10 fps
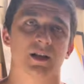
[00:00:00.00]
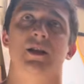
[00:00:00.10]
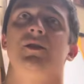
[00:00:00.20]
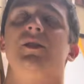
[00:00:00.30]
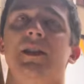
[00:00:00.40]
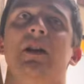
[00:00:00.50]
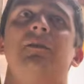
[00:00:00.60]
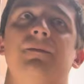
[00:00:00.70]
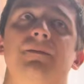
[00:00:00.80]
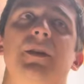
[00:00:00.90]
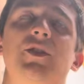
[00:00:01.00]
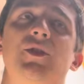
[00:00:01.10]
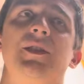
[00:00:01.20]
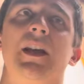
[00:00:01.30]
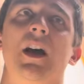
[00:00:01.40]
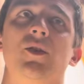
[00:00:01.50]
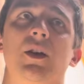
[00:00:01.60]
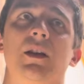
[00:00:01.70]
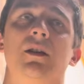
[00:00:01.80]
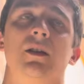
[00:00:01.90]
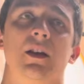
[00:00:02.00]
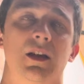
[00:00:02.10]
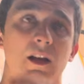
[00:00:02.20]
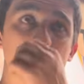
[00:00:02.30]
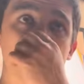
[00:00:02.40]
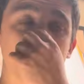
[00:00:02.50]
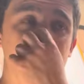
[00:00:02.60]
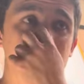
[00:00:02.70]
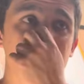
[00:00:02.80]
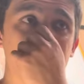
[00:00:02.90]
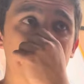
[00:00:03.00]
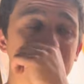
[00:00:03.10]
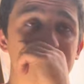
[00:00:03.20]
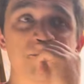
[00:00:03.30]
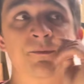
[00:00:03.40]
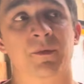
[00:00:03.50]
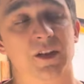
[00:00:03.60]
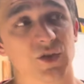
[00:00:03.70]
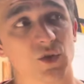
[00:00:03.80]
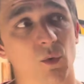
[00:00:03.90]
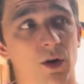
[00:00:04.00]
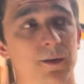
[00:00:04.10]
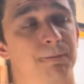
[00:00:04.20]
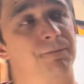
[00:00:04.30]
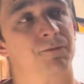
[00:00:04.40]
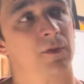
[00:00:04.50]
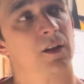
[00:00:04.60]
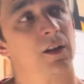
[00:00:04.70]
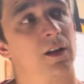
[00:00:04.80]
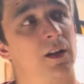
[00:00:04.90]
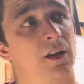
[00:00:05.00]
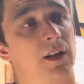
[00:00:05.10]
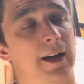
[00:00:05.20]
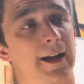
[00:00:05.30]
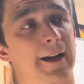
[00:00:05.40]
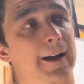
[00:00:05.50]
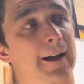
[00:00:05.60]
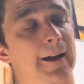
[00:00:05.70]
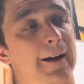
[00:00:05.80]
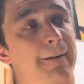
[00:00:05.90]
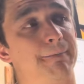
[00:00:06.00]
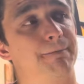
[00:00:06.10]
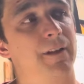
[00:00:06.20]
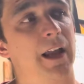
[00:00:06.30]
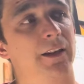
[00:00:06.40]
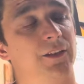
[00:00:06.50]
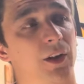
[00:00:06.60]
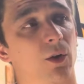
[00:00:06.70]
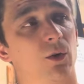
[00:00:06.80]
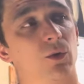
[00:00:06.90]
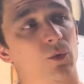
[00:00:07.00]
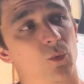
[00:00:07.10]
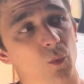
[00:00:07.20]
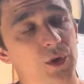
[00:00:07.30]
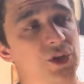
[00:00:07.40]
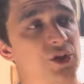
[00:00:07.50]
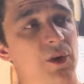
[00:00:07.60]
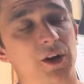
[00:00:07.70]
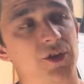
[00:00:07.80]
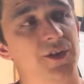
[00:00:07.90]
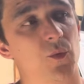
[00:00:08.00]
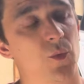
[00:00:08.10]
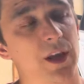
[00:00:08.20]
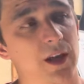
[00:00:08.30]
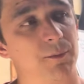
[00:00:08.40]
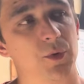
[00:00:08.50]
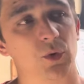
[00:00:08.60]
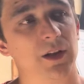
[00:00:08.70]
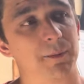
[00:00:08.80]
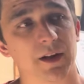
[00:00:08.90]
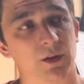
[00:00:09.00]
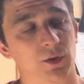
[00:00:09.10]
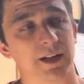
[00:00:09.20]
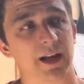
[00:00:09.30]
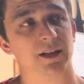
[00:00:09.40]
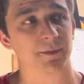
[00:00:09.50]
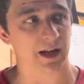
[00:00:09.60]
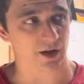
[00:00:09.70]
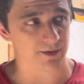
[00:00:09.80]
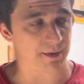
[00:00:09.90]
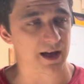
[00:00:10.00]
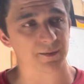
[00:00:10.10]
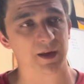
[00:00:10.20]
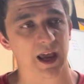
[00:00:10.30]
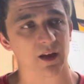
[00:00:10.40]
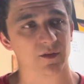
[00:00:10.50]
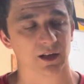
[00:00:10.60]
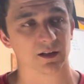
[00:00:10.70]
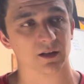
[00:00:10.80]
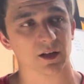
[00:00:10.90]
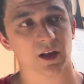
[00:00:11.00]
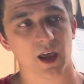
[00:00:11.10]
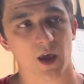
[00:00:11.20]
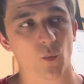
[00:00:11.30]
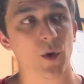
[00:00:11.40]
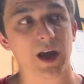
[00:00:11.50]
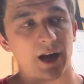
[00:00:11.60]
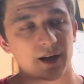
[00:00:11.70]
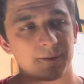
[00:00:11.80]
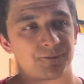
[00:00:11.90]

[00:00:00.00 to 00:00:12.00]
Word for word: So it's kind of interesting how you can look at somebody squat uh, and tell which structures are weak purely by looking at them and how the bar is behaving and, and where